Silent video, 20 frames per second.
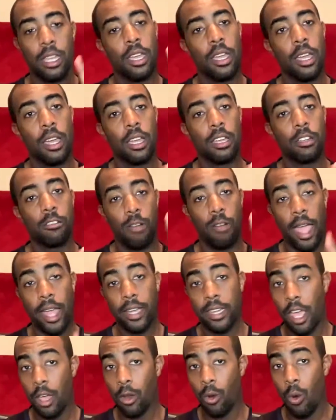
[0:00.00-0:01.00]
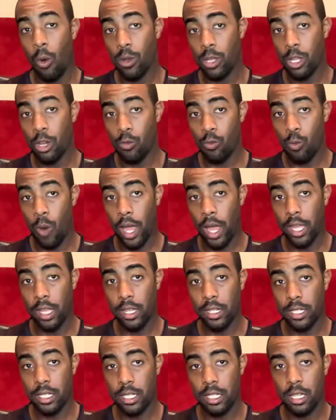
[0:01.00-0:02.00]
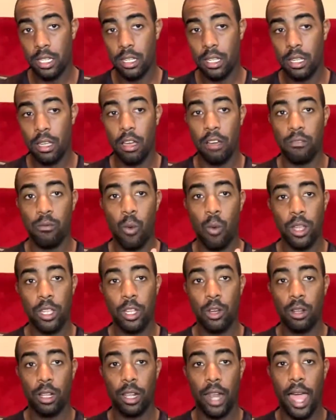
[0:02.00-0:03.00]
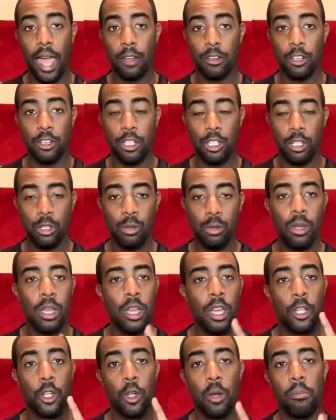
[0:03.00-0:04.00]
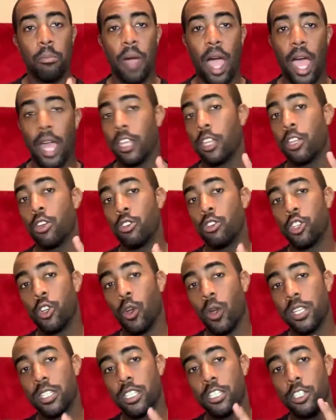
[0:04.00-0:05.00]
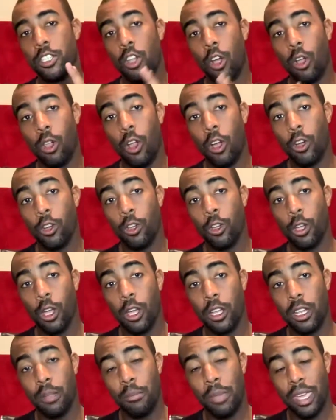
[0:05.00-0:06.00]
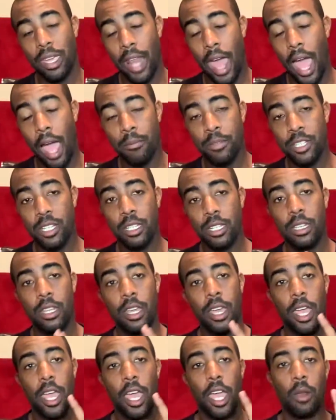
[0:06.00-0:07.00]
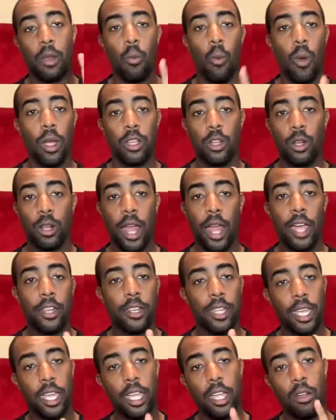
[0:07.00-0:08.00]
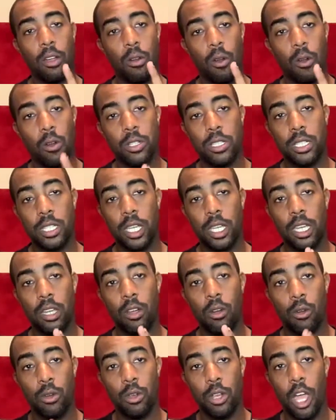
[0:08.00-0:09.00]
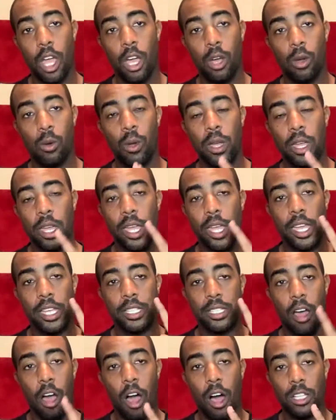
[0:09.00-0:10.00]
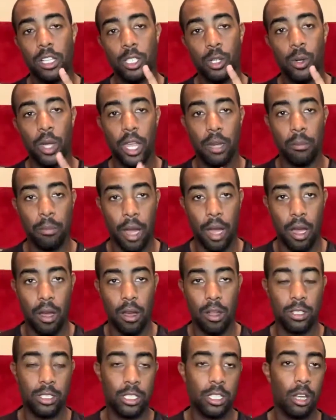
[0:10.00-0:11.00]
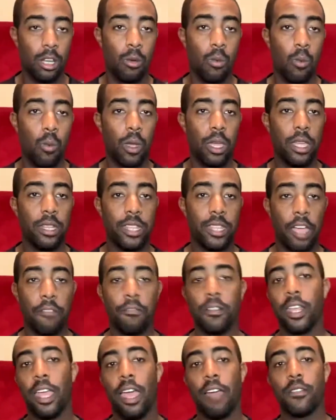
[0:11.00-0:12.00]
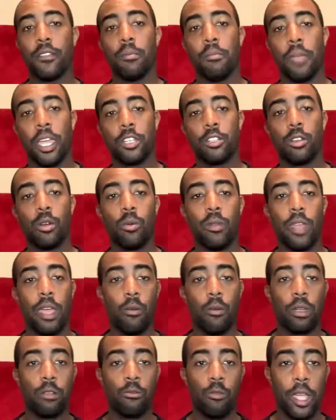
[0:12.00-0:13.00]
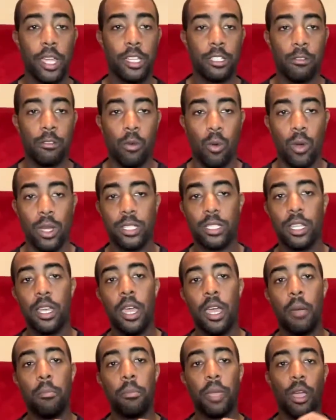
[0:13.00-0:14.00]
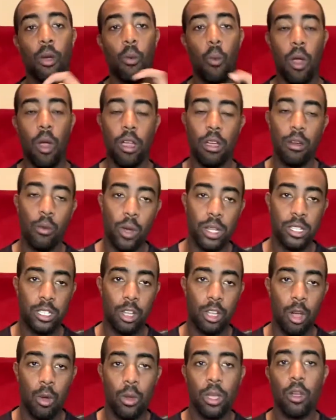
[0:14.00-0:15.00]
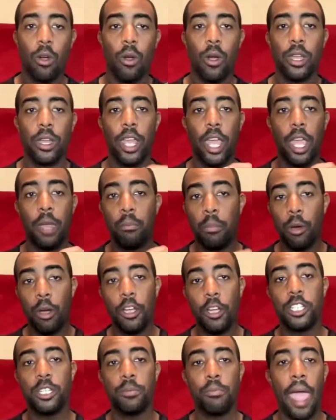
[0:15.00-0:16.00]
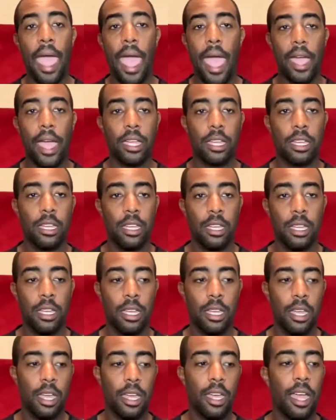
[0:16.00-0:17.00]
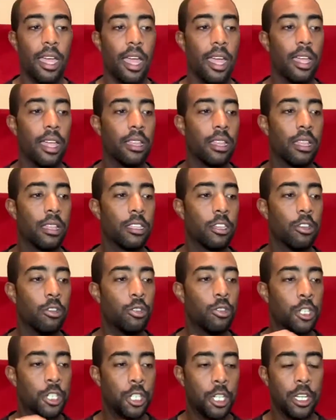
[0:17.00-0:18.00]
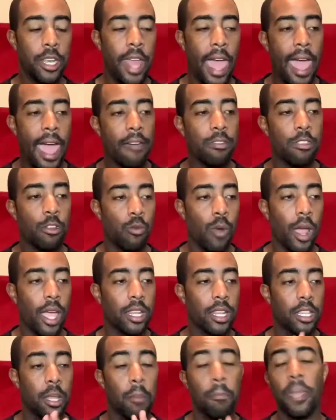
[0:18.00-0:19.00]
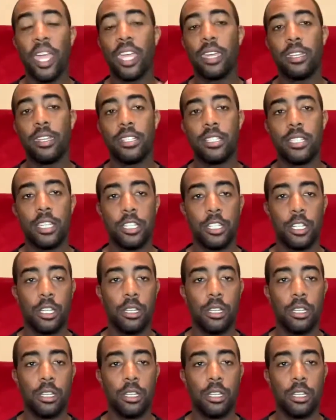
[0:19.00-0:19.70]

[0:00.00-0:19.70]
crack down on your rights of what you're allowed to do. Your body, your choice is no longer going to be an option, and what you're allowed to hear or see or know is also in peril. So we definitely have to make sure that we raise a voice, be aware of what's going on, and push back. You should have the right to make a decision